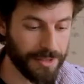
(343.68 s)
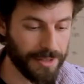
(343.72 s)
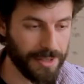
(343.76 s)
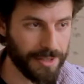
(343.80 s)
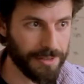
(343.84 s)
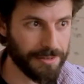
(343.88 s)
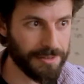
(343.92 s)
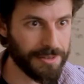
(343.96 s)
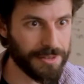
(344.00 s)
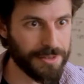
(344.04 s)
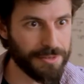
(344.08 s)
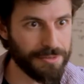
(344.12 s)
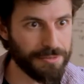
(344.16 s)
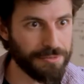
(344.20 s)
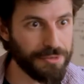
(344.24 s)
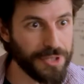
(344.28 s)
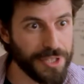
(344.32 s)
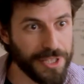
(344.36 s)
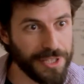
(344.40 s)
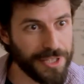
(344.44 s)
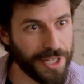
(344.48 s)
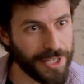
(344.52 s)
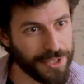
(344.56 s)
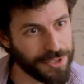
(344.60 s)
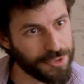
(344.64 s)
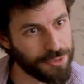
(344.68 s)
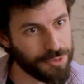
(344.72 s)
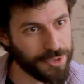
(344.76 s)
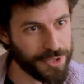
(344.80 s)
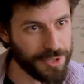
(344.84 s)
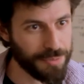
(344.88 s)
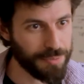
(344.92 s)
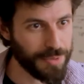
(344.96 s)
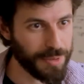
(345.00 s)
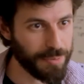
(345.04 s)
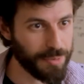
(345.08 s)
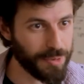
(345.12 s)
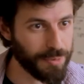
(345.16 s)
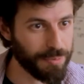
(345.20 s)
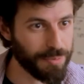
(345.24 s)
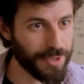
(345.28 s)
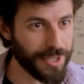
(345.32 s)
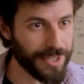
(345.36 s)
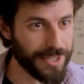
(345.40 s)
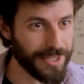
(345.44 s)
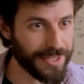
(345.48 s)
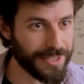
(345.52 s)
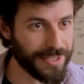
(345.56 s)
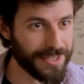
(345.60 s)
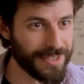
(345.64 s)
It's really nice to see people
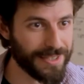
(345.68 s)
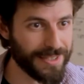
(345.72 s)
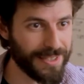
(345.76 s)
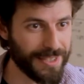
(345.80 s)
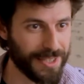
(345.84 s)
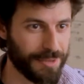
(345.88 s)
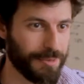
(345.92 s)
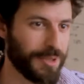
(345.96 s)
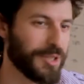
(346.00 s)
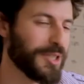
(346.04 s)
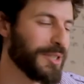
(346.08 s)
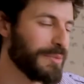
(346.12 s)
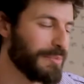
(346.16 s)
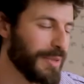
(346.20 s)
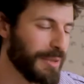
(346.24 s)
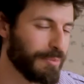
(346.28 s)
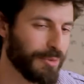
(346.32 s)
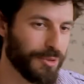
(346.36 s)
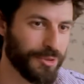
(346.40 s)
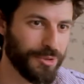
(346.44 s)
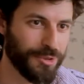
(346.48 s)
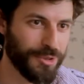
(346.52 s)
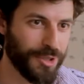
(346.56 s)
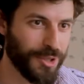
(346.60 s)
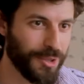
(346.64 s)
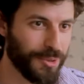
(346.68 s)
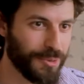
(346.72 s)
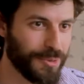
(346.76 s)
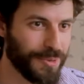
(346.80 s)
play it, and especially people you know.